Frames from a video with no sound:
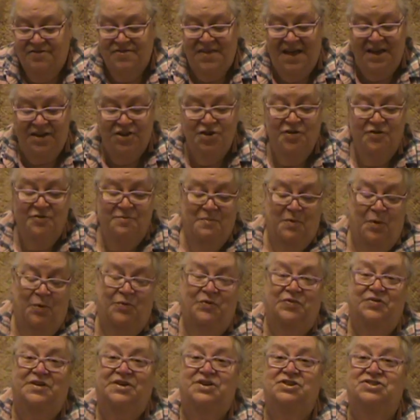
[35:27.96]
Thank you
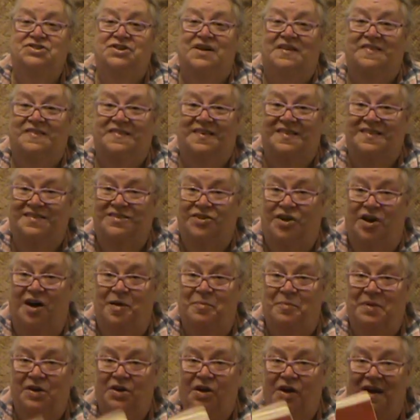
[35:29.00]
mostly to Jessica Starr,
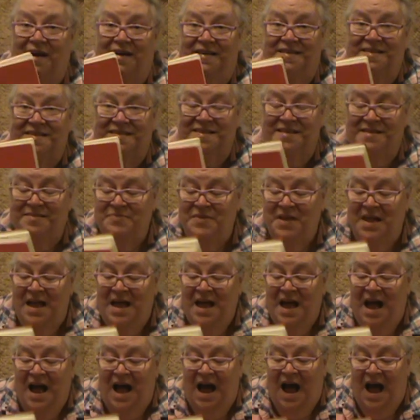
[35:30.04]
because
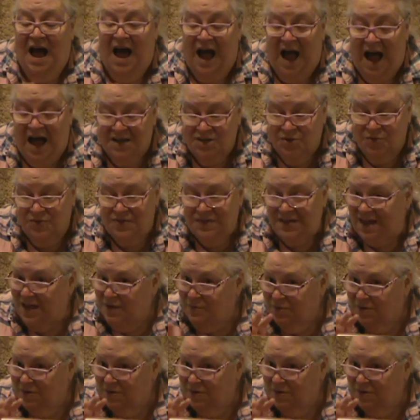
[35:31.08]
I don't think I